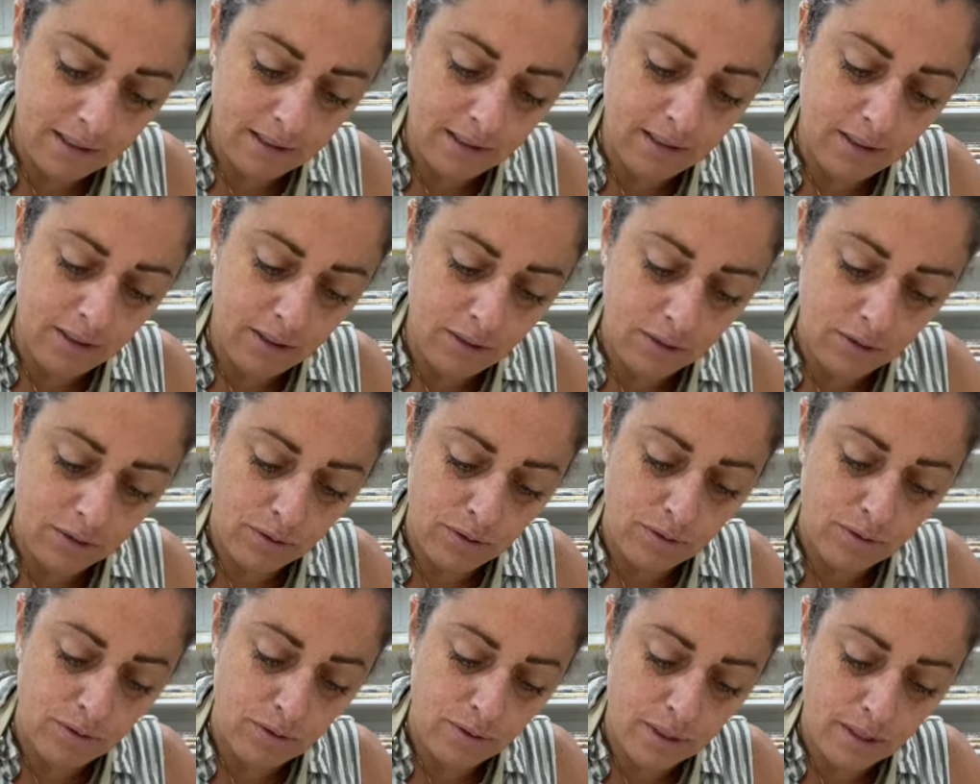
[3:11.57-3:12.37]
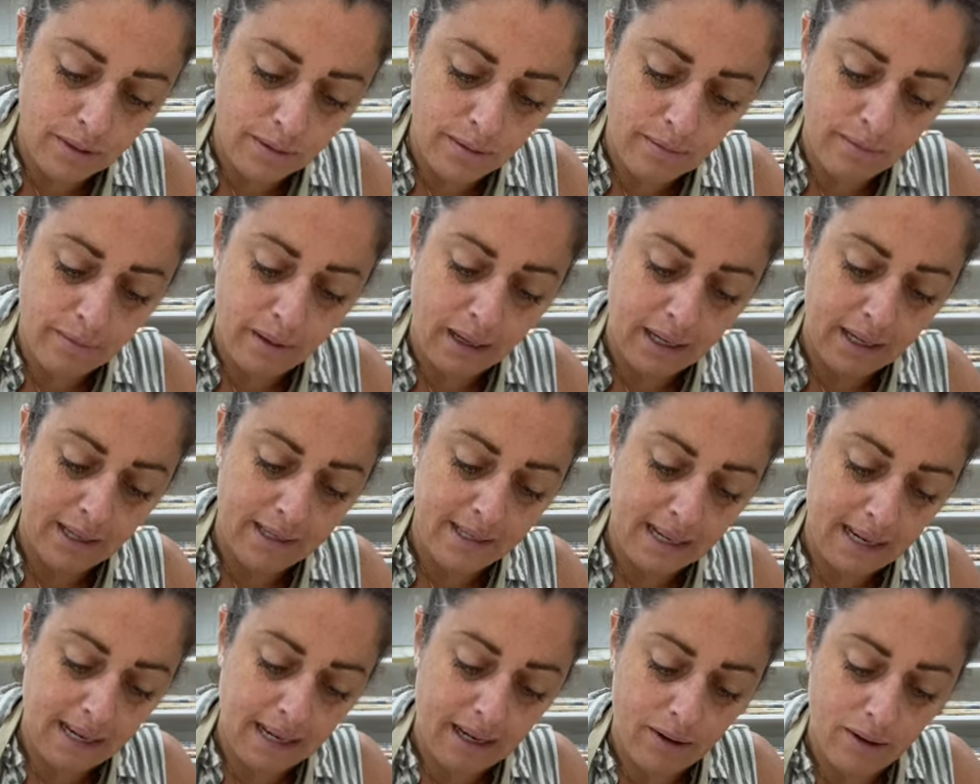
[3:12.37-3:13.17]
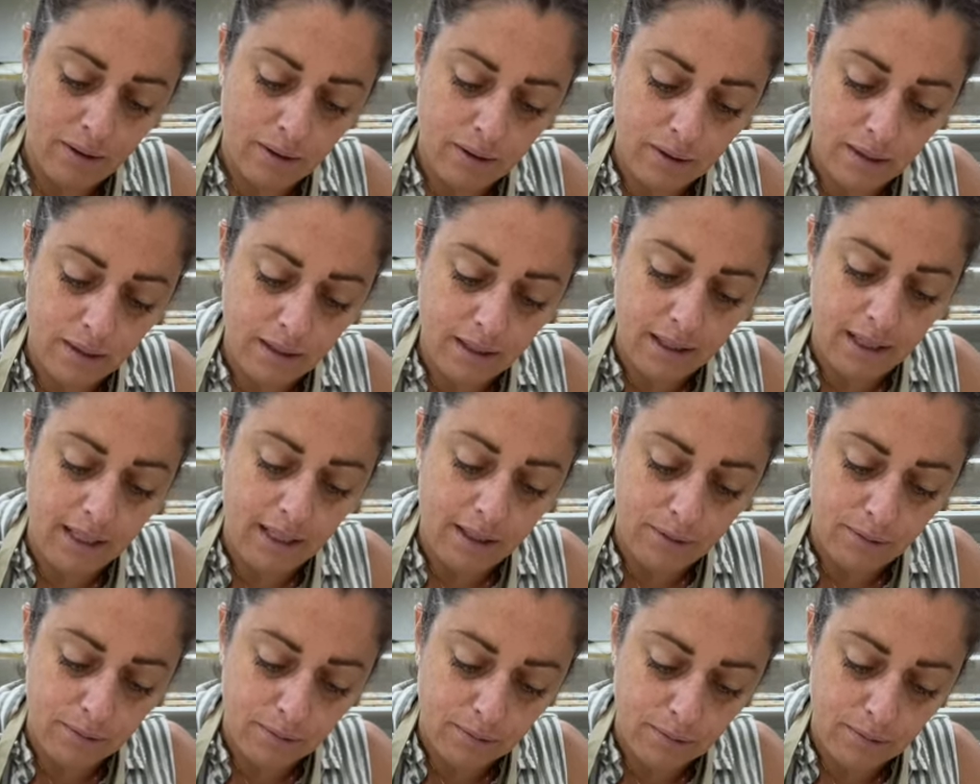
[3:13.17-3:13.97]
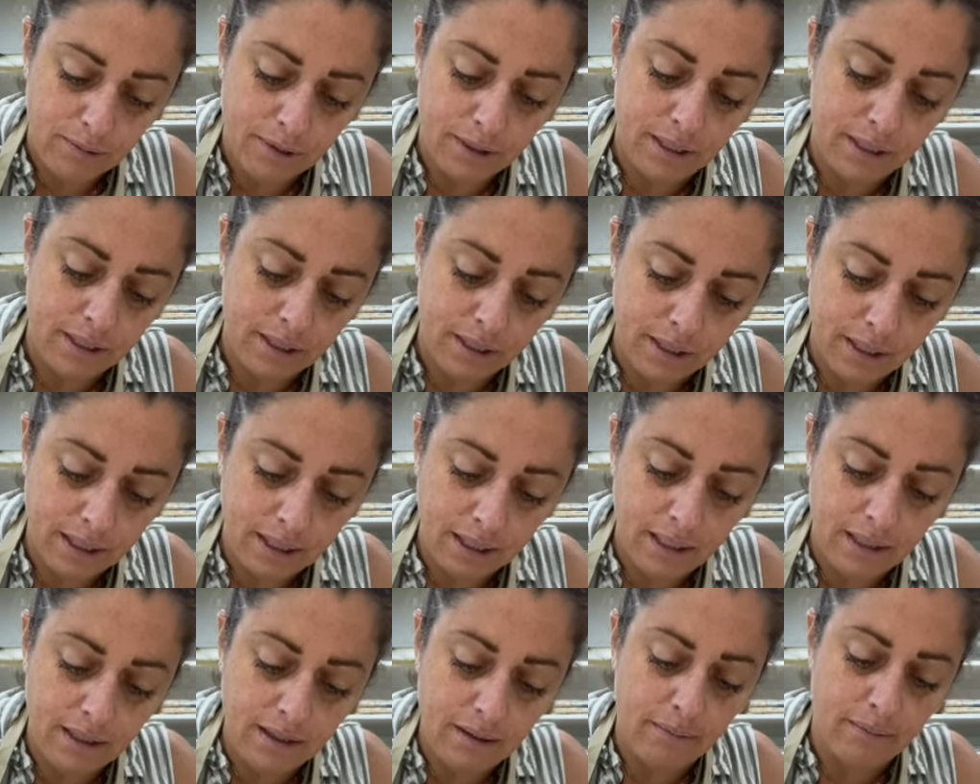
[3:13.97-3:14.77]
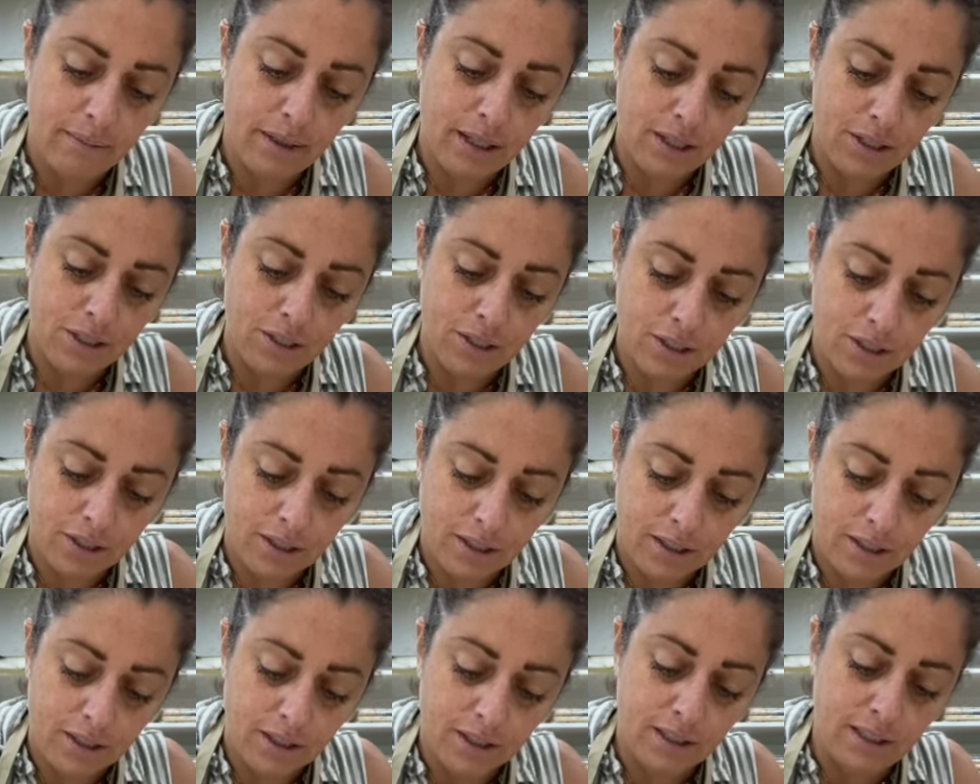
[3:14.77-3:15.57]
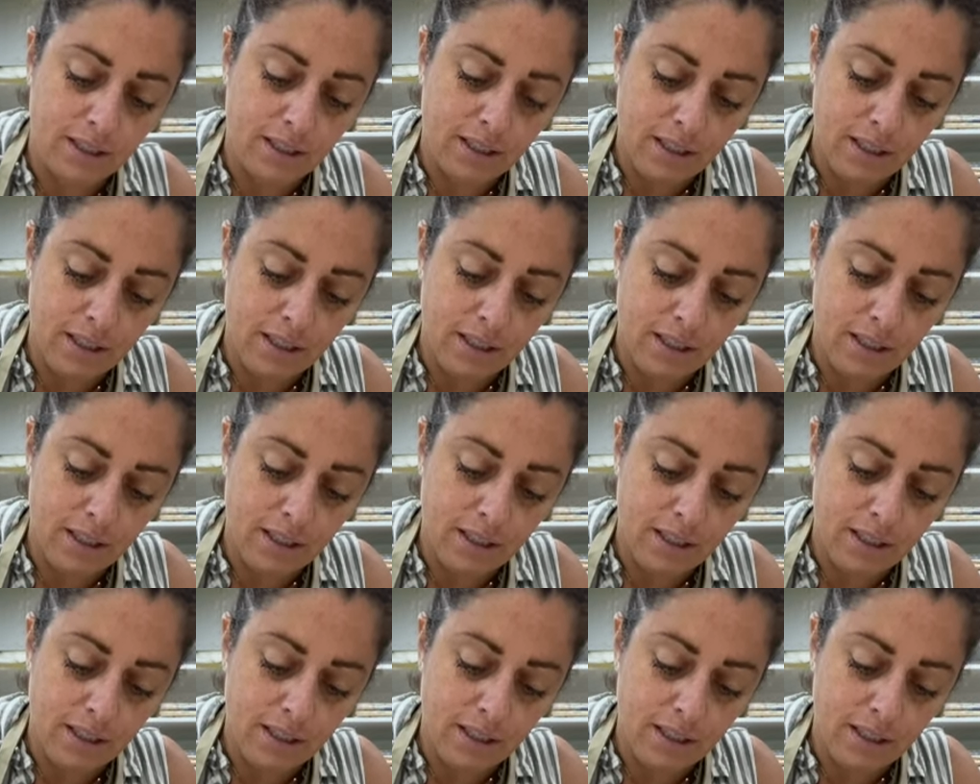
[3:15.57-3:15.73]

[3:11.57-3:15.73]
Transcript: use my towel and really make sure